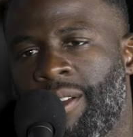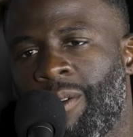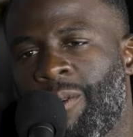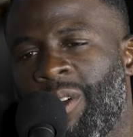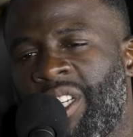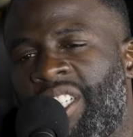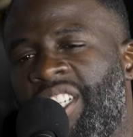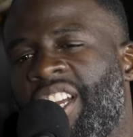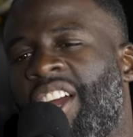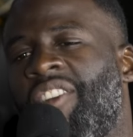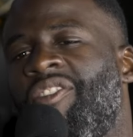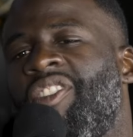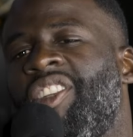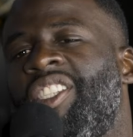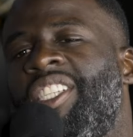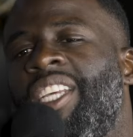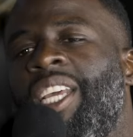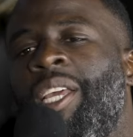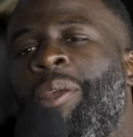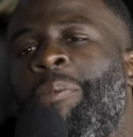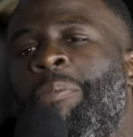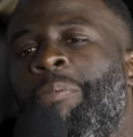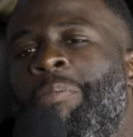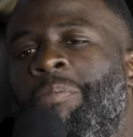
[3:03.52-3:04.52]
whichever
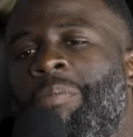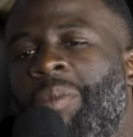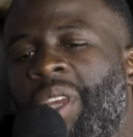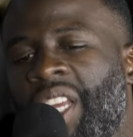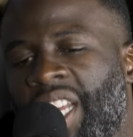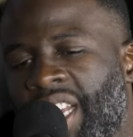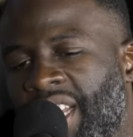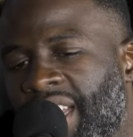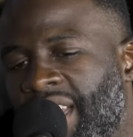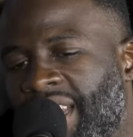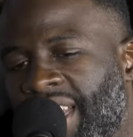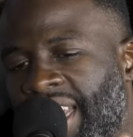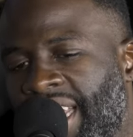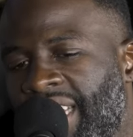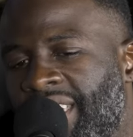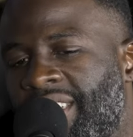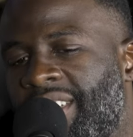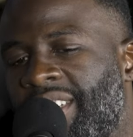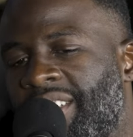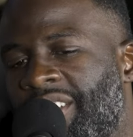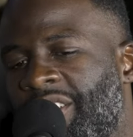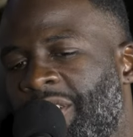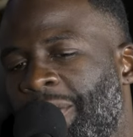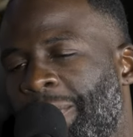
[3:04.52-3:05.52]
team
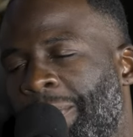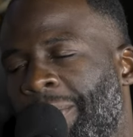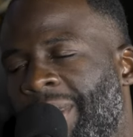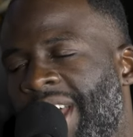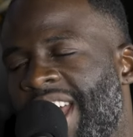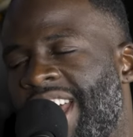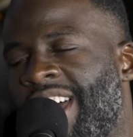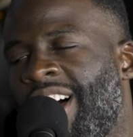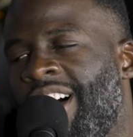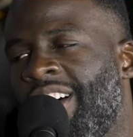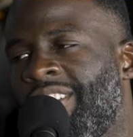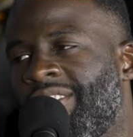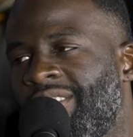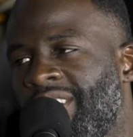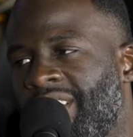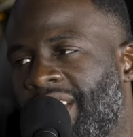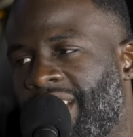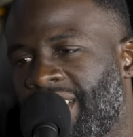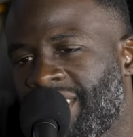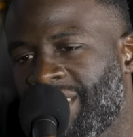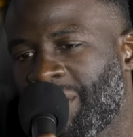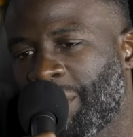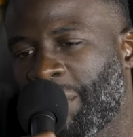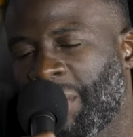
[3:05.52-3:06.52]
gets into the playoffs
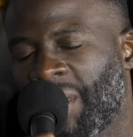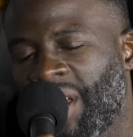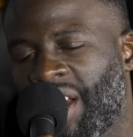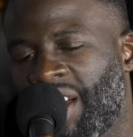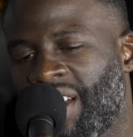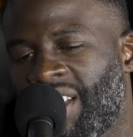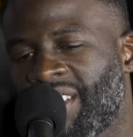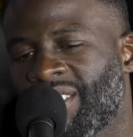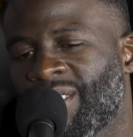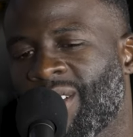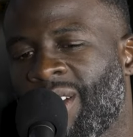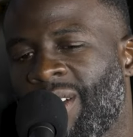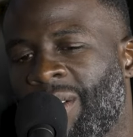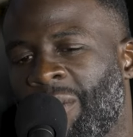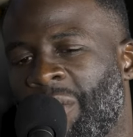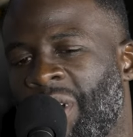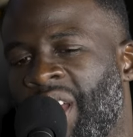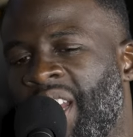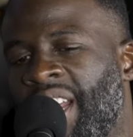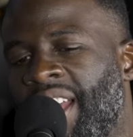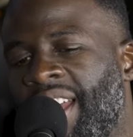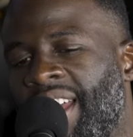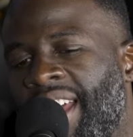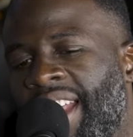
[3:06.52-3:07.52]
is the player that's going to
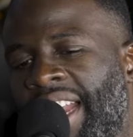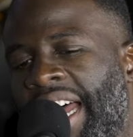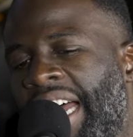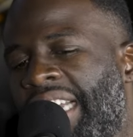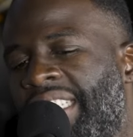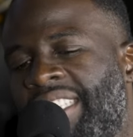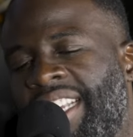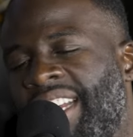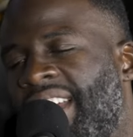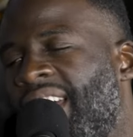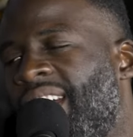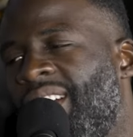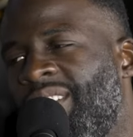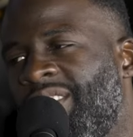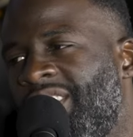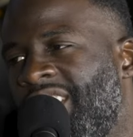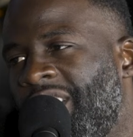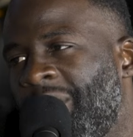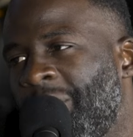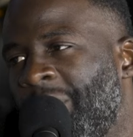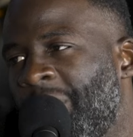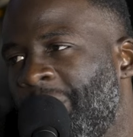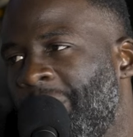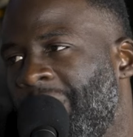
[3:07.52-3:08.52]
win it. And I think her
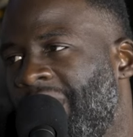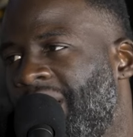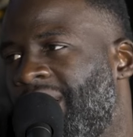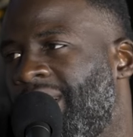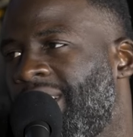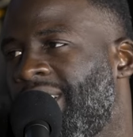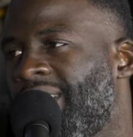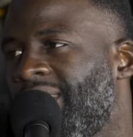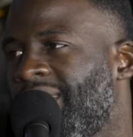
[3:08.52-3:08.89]
team is better.